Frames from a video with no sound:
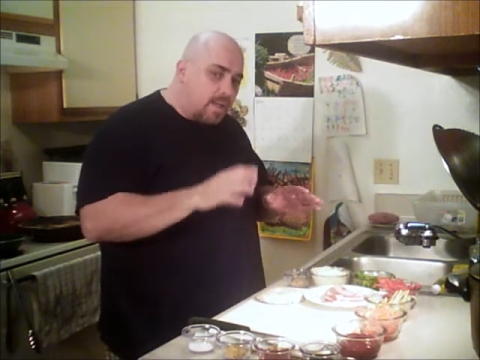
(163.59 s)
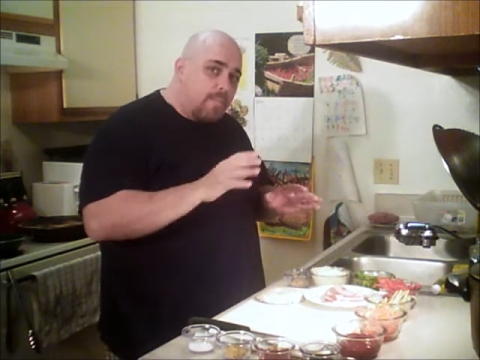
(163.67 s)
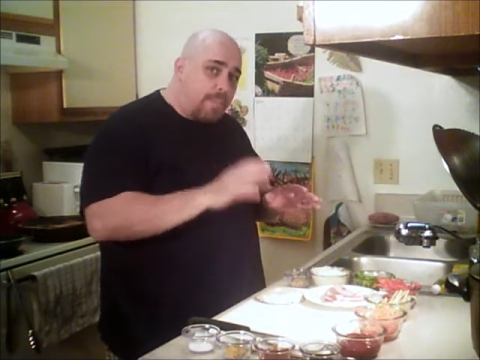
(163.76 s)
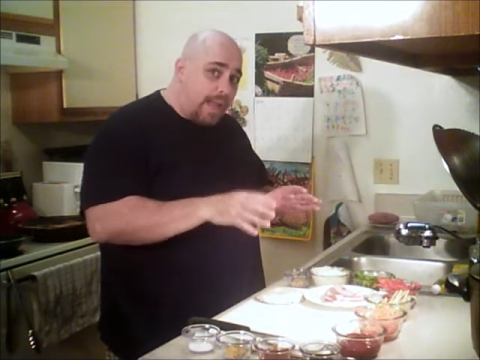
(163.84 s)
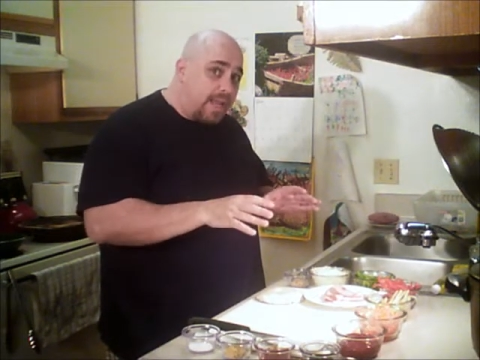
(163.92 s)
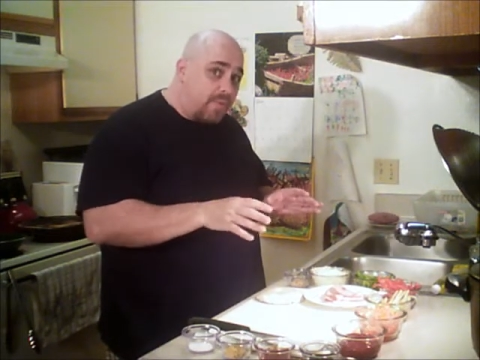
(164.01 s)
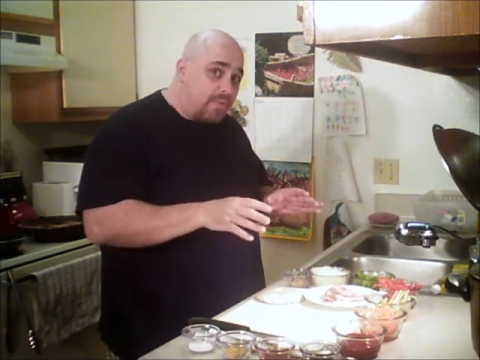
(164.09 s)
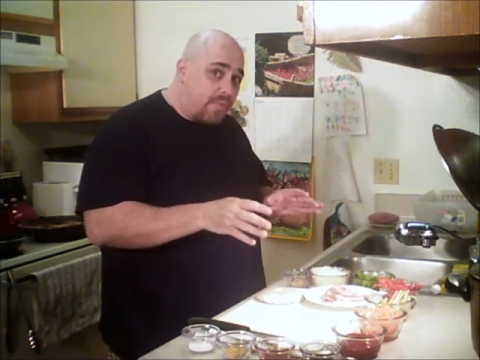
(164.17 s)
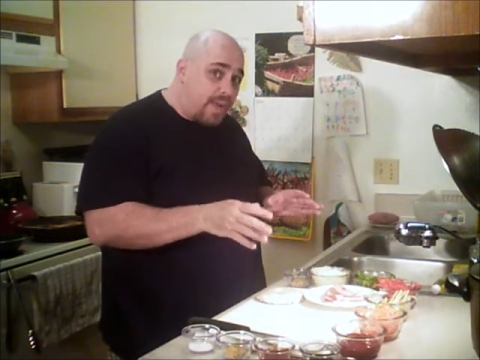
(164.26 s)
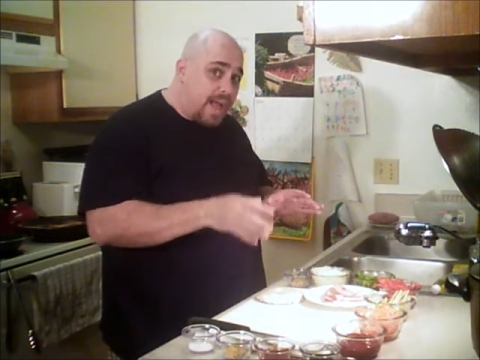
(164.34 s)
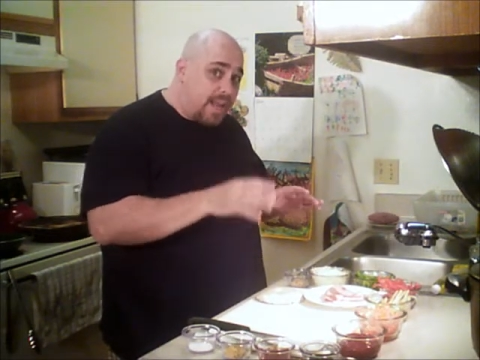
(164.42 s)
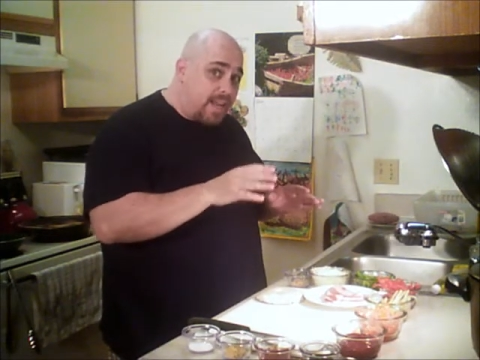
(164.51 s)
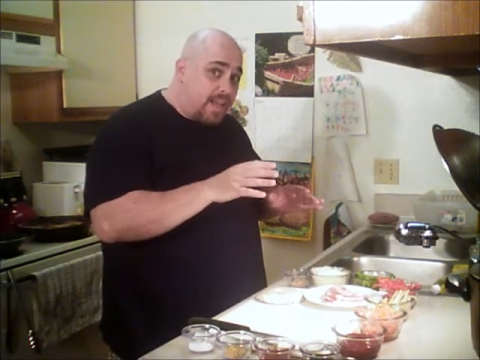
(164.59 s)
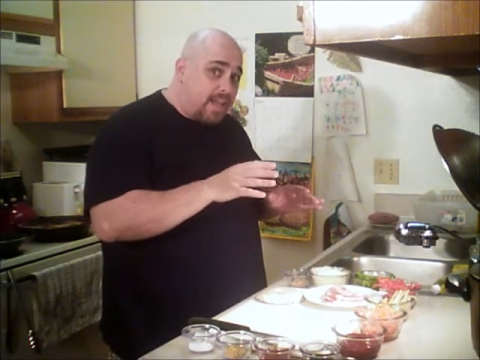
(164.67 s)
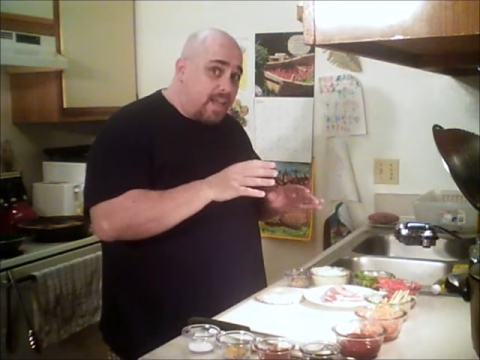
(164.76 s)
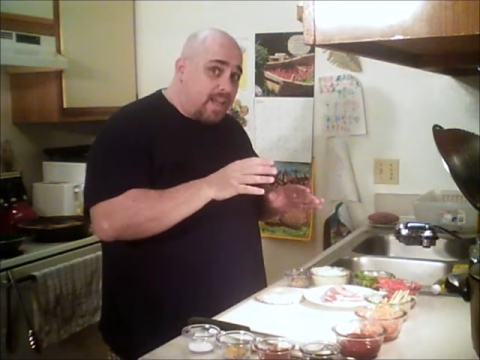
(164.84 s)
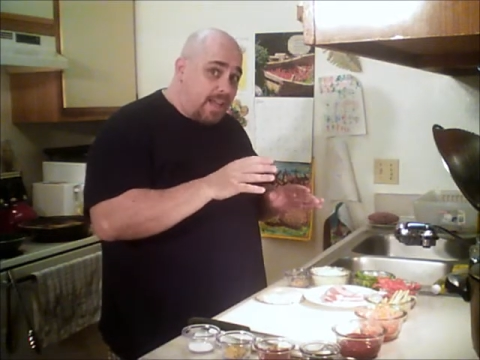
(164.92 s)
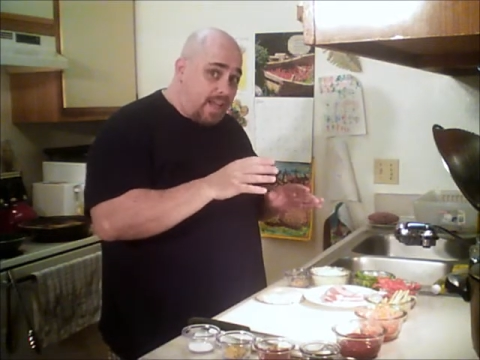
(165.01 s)
bacon fat
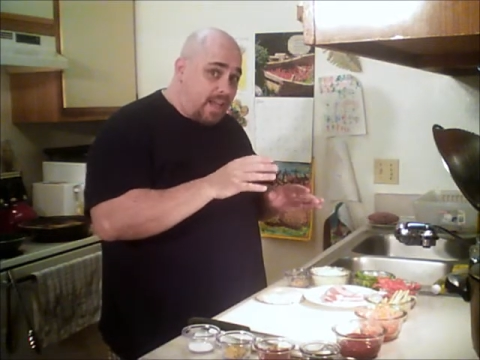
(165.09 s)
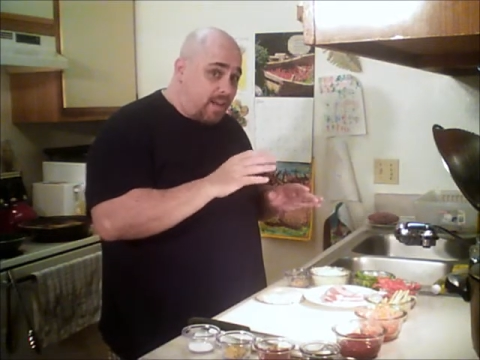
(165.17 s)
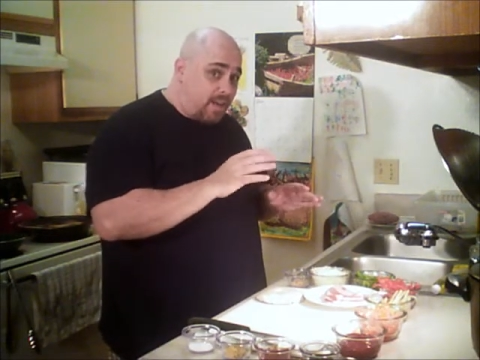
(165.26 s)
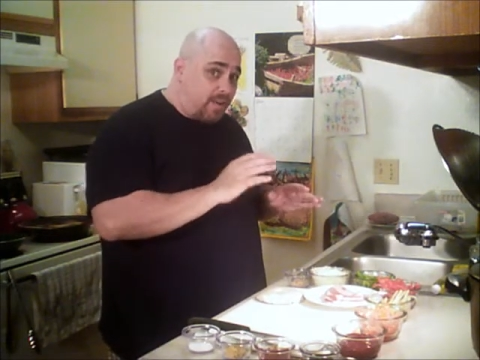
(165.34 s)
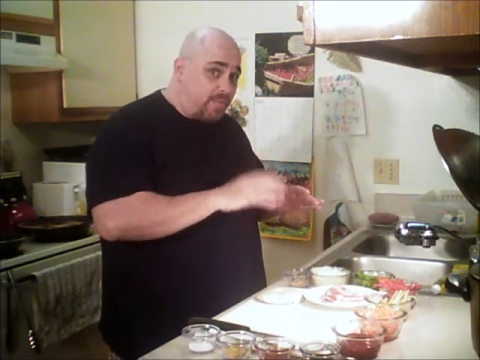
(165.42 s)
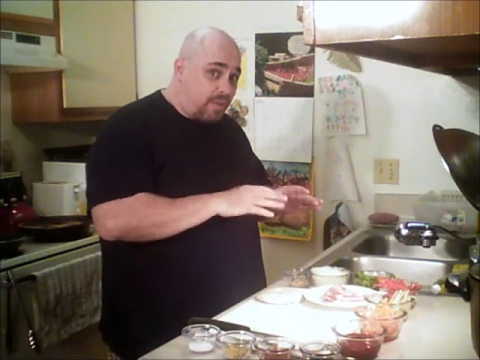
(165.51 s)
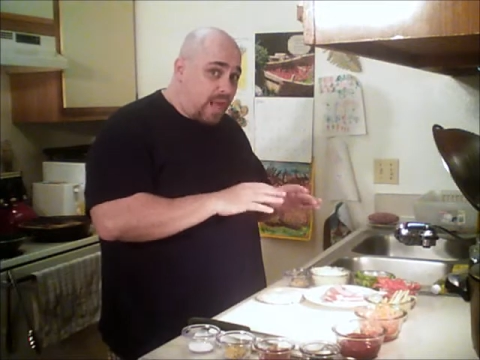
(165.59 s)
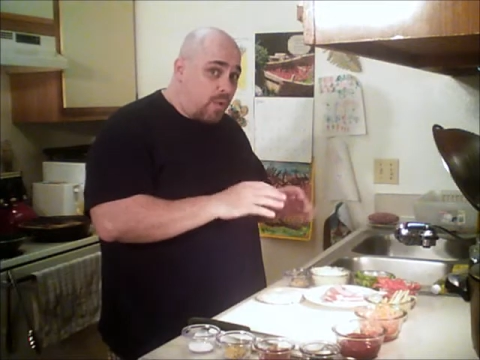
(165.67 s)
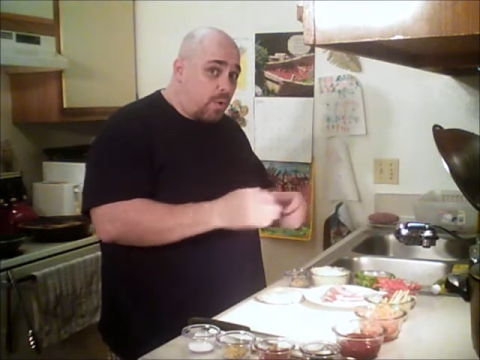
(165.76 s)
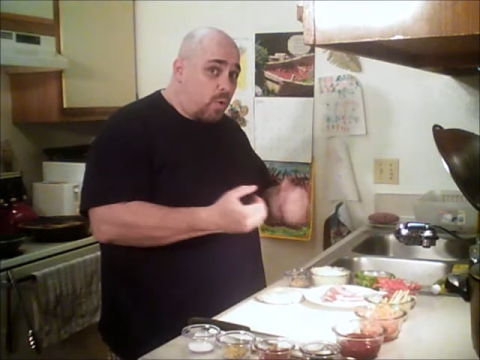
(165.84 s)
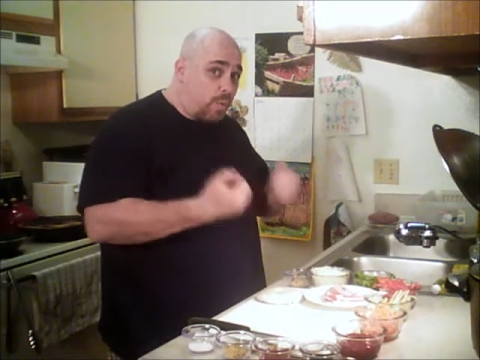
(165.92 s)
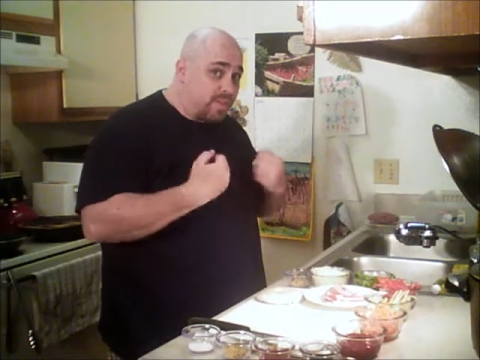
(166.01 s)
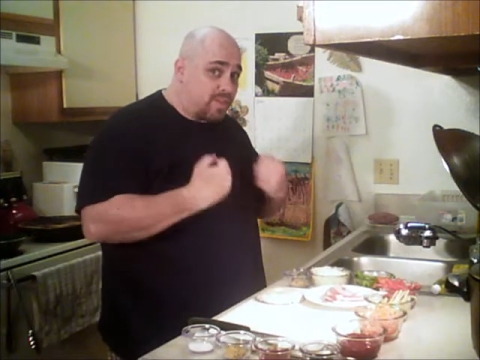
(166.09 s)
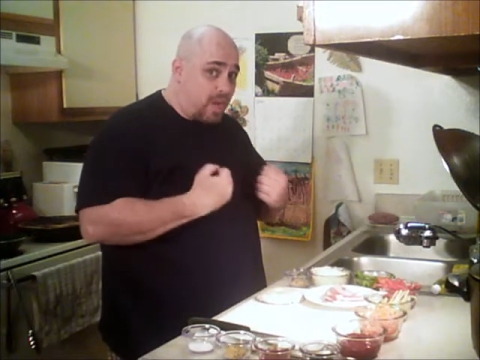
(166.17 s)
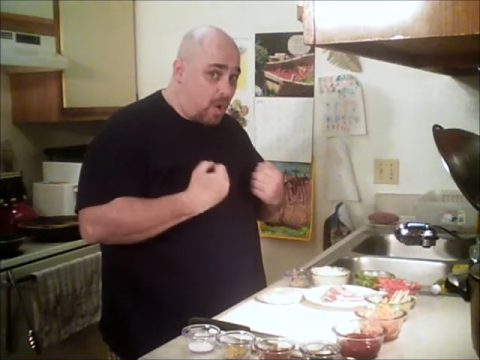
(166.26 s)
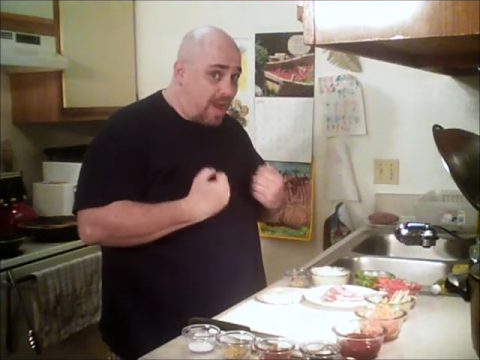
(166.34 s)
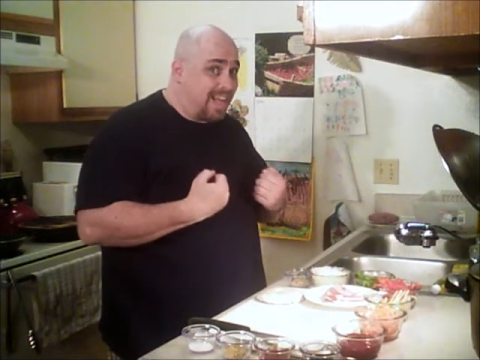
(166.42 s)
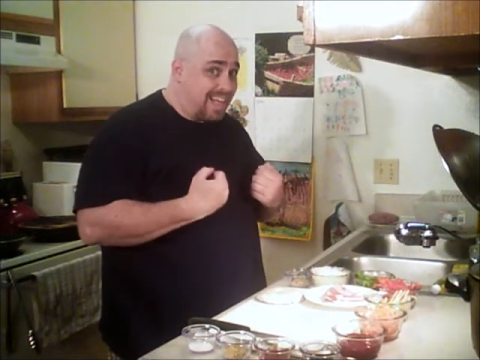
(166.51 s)
and flour, which is
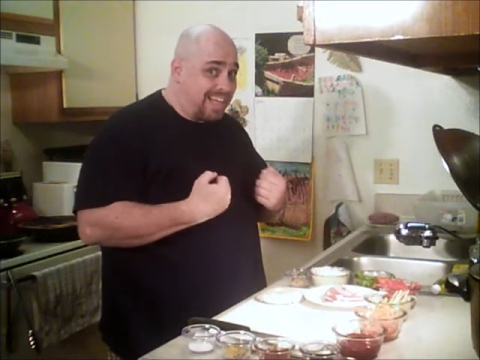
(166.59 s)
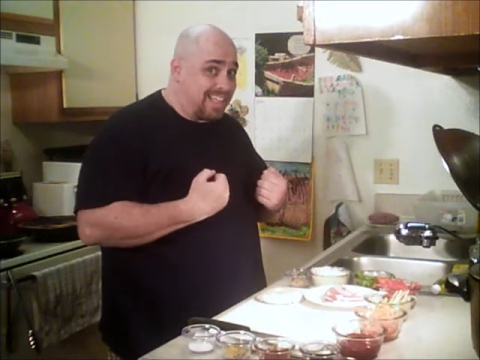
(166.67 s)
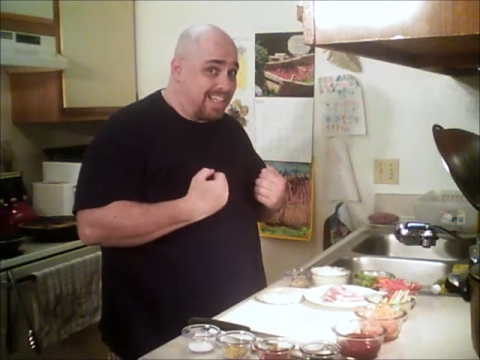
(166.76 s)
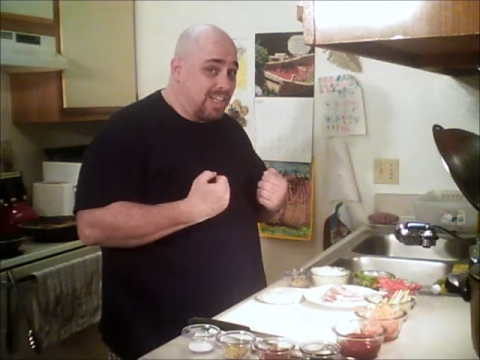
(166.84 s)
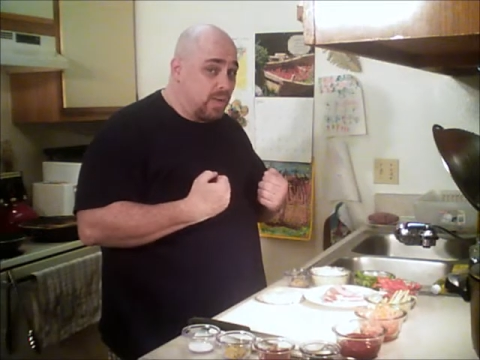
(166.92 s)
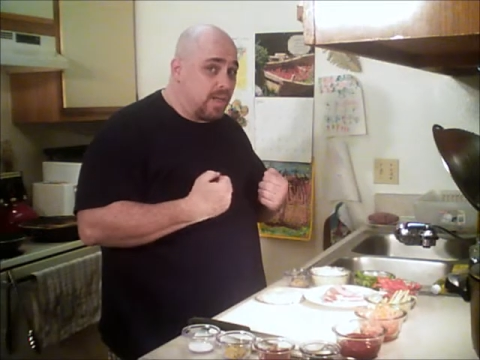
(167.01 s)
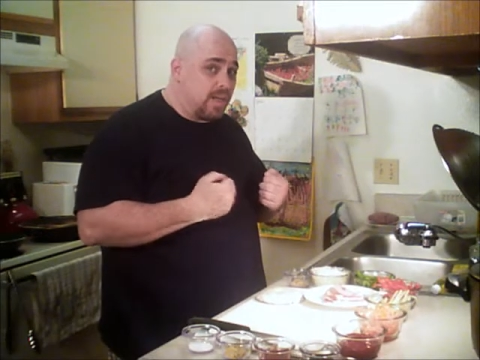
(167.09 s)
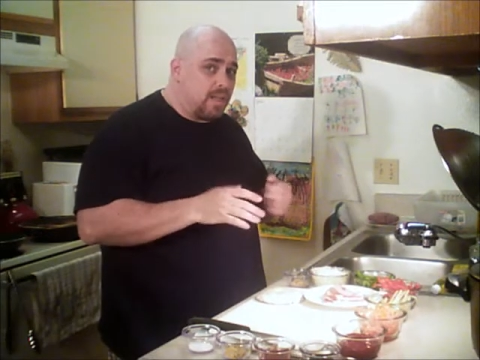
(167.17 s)
how I like to do it,